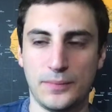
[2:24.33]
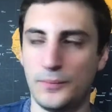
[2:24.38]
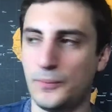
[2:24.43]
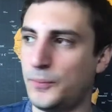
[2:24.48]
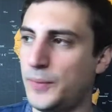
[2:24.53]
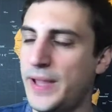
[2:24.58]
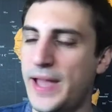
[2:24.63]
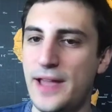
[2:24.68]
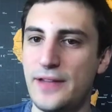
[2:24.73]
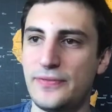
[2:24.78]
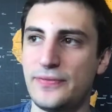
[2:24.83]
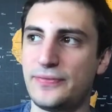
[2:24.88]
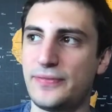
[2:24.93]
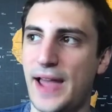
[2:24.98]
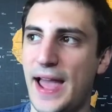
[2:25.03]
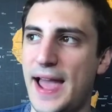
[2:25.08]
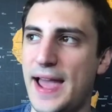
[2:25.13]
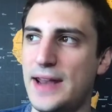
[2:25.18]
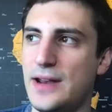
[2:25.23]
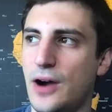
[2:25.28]
We have
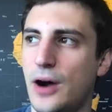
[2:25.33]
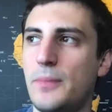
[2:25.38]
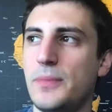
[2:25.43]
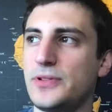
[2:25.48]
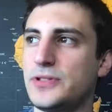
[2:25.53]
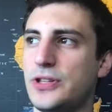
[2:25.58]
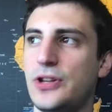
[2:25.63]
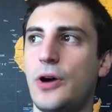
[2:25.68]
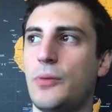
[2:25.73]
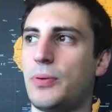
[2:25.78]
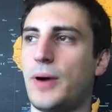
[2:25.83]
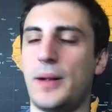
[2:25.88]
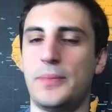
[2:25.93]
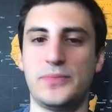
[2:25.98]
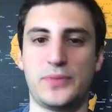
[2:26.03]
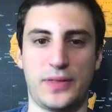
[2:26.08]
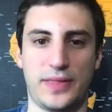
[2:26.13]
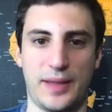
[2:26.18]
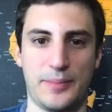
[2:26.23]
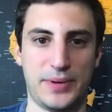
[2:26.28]
had almost no
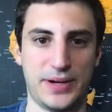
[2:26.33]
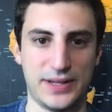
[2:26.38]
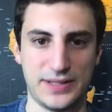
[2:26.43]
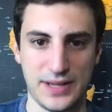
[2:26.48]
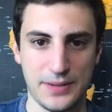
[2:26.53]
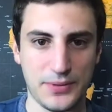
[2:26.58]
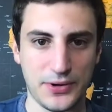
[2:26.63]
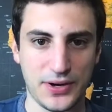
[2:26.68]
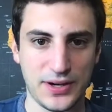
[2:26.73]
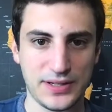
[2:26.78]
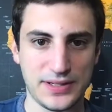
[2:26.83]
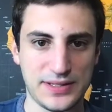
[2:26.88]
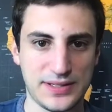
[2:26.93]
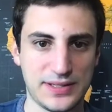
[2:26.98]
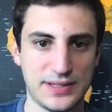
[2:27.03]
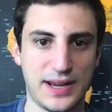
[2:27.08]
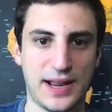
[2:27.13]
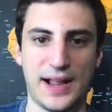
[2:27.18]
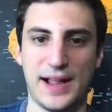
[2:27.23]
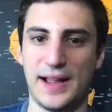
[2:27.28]
problems with Lebanese
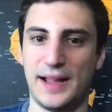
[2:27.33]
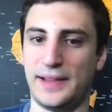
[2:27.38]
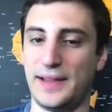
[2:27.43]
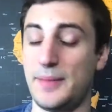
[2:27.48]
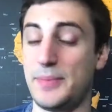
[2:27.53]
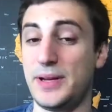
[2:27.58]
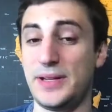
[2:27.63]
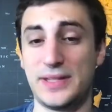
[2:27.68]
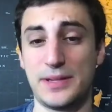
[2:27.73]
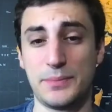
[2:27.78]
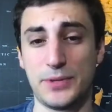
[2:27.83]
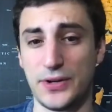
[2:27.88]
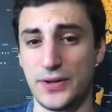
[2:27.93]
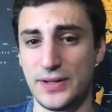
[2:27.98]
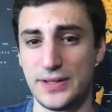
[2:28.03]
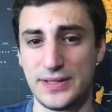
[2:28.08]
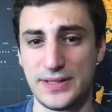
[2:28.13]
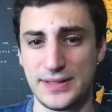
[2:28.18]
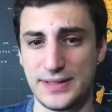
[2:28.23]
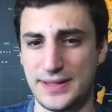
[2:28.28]
immigrants. Uh, Lebanese
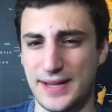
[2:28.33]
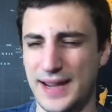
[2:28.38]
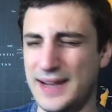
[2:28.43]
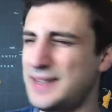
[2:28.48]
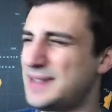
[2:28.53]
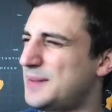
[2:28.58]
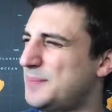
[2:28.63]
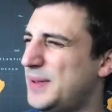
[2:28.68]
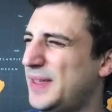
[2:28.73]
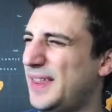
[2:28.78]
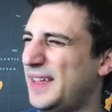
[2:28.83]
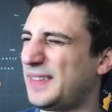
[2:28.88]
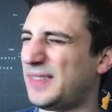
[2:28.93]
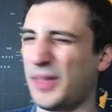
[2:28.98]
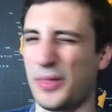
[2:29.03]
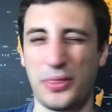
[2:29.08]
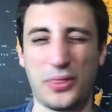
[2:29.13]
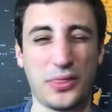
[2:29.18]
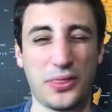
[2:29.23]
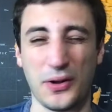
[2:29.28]
immigrants tend to be like
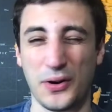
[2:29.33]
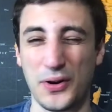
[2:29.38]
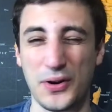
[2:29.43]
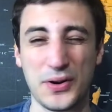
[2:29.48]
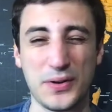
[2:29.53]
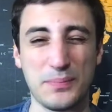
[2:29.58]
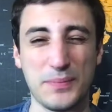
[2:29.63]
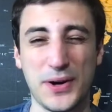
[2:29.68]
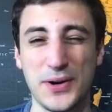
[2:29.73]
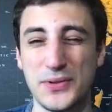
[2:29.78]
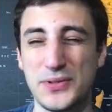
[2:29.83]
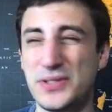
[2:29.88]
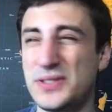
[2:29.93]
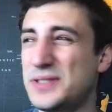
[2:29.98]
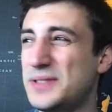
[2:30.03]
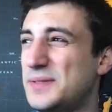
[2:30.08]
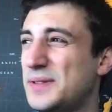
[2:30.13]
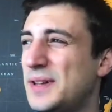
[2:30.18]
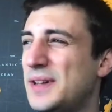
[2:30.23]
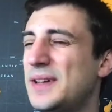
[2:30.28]
the third
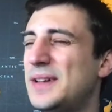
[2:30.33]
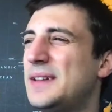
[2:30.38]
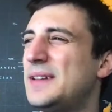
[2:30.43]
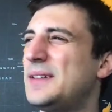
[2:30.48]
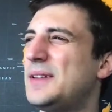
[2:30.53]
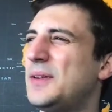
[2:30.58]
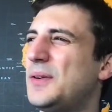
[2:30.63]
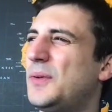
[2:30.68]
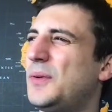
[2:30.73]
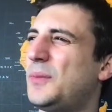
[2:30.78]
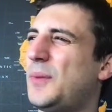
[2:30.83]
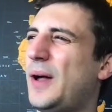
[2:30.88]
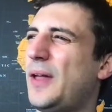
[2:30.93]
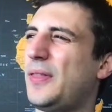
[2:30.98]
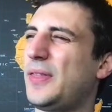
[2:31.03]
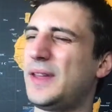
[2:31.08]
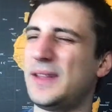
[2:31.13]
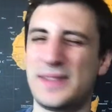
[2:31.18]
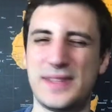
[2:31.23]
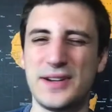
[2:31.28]
most
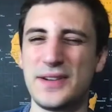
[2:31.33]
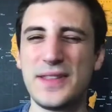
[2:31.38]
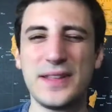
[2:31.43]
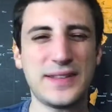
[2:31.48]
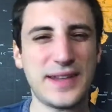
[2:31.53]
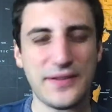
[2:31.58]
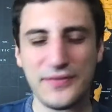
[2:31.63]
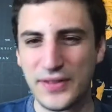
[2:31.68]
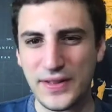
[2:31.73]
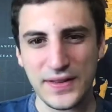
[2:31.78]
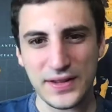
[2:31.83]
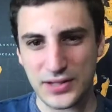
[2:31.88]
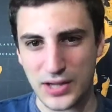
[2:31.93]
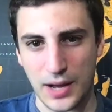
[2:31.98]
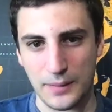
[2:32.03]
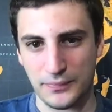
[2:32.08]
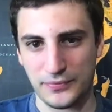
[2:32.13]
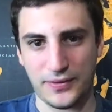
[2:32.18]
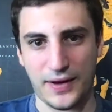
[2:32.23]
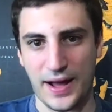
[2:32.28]
wealthy. They're definitely in the
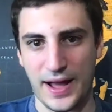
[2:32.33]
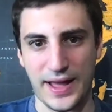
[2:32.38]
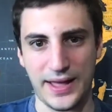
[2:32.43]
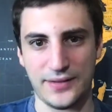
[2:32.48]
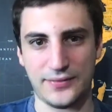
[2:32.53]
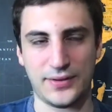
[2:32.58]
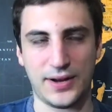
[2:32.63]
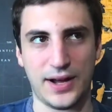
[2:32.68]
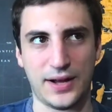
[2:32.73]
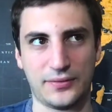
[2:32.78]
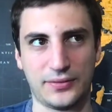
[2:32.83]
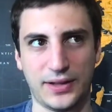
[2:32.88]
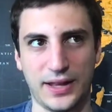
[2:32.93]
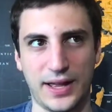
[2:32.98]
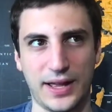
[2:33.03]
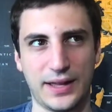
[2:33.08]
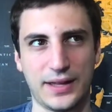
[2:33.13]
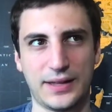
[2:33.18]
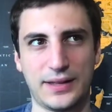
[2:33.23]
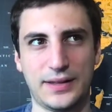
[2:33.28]
top five of
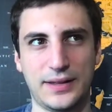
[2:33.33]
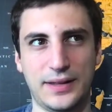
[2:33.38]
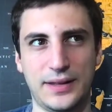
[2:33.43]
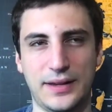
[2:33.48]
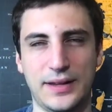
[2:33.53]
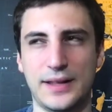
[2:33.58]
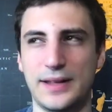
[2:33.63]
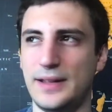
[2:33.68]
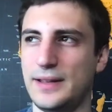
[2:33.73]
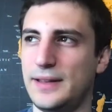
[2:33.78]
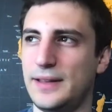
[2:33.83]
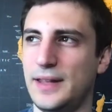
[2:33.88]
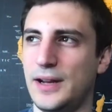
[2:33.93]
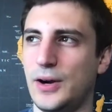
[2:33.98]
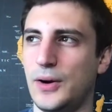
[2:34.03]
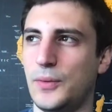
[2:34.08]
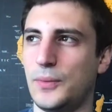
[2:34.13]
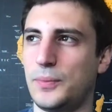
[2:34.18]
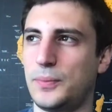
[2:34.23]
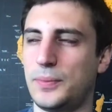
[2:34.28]
like you
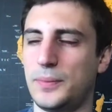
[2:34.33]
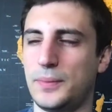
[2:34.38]
know